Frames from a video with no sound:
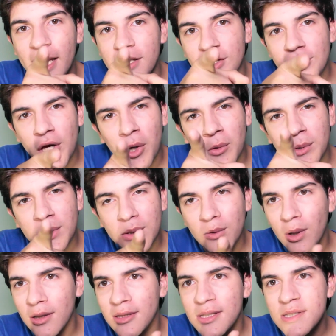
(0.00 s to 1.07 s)
I know
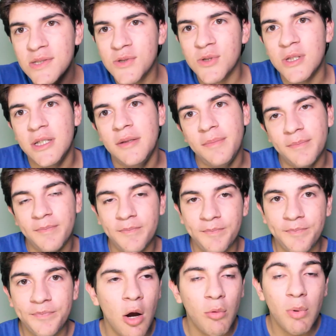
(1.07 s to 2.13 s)
you on the street.
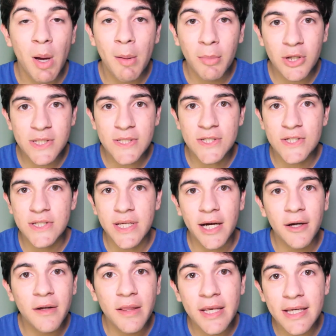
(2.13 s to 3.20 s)
Remember to
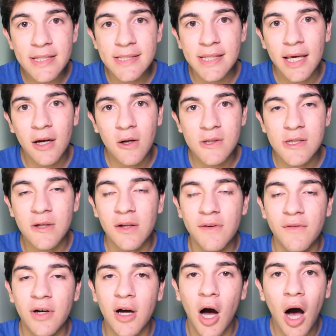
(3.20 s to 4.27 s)
share this and also
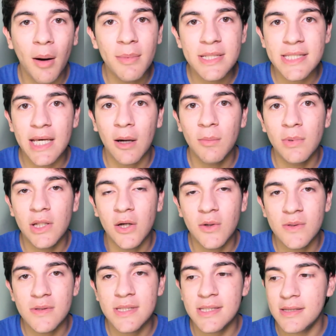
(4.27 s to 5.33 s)
leave a comment down
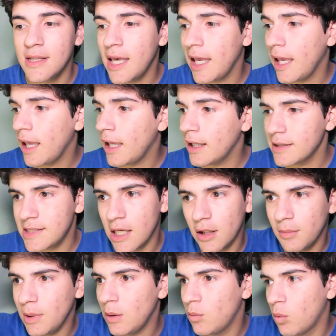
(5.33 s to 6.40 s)
below saying,
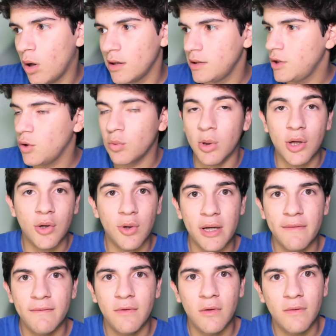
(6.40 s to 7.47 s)
telling me what you were
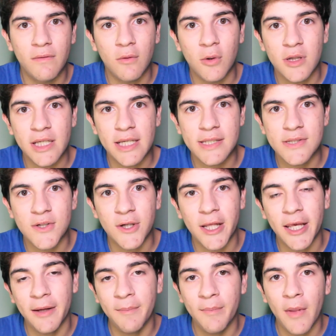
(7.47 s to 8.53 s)
grateful for
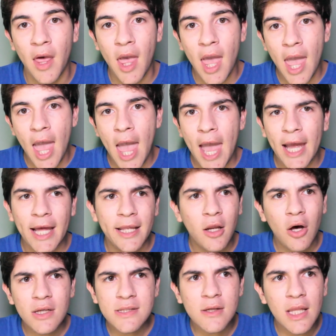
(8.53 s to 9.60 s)
yesterday. And
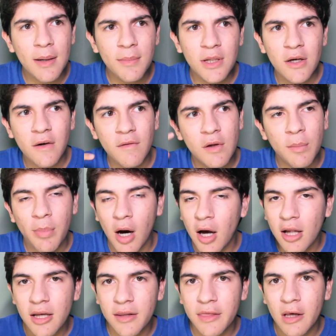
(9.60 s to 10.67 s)
also let me know if you
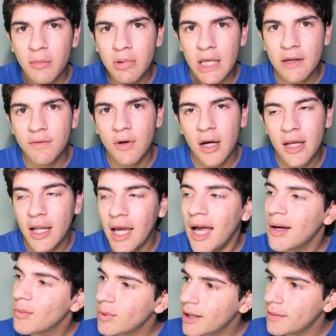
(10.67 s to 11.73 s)
bought anything on Black Friday.
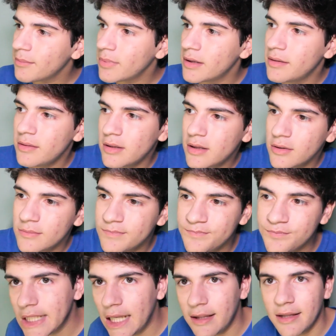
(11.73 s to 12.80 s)
I went, but you know,
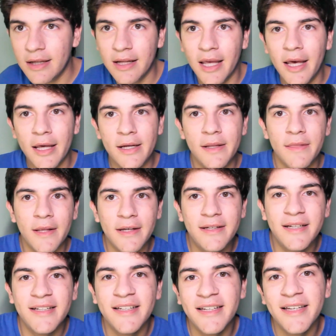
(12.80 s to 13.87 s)
I didn't get anything.
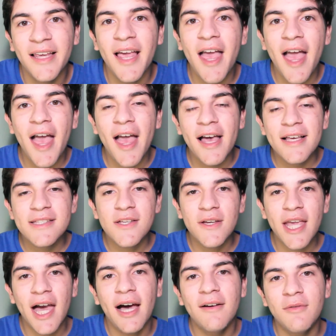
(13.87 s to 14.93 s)
So
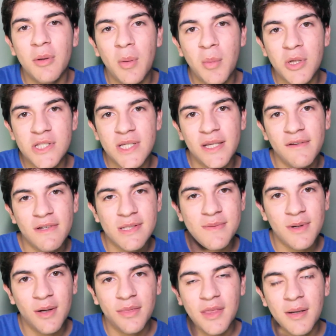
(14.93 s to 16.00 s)
yeah, remember to give this
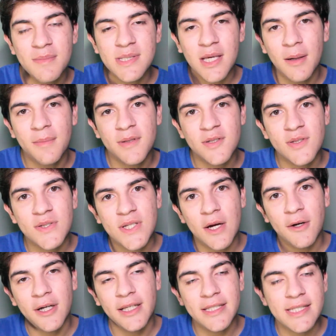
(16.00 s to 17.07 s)
video a thumbs up,
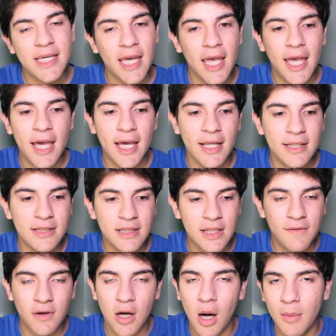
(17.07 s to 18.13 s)
share it, and
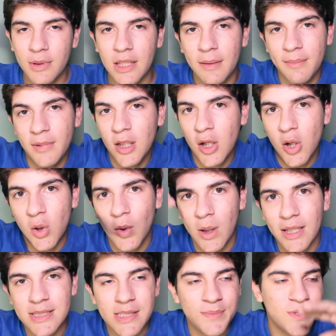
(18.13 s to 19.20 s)
leave a comment down below
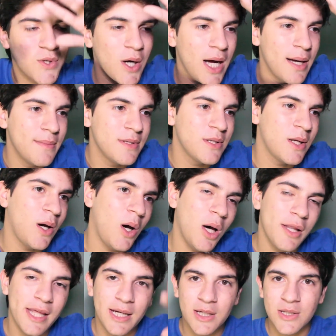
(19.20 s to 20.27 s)
and subscribe, you know,
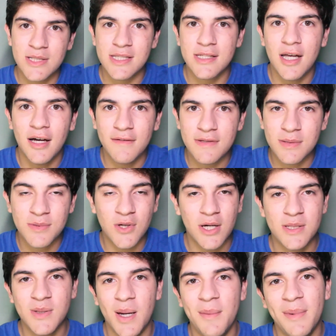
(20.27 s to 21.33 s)
all that good stuff.
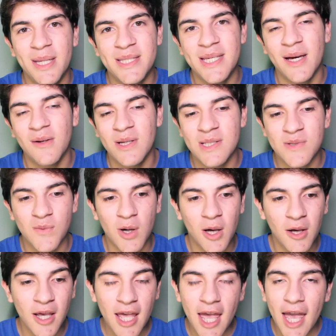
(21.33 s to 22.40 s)
Subscribe to my main channel as
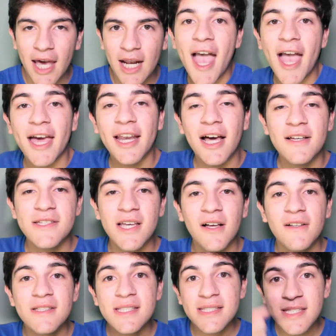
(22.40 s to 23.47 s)
well. And I
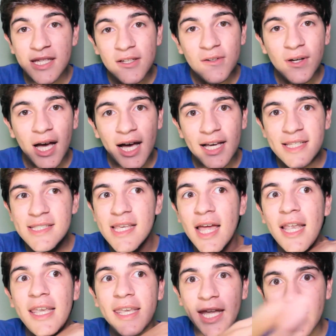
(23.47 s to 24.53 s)
shall see you guys
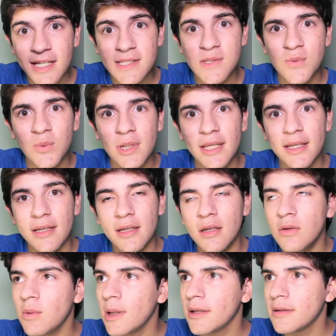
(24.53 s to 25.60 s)
next week.
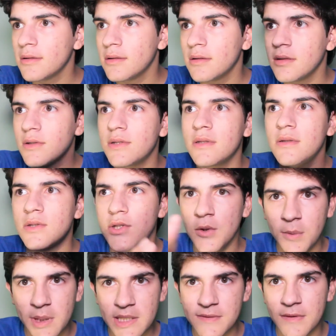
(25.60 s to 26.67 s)
Well,
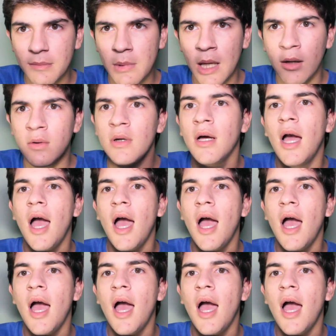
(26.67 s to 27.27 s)
2 weeks from now.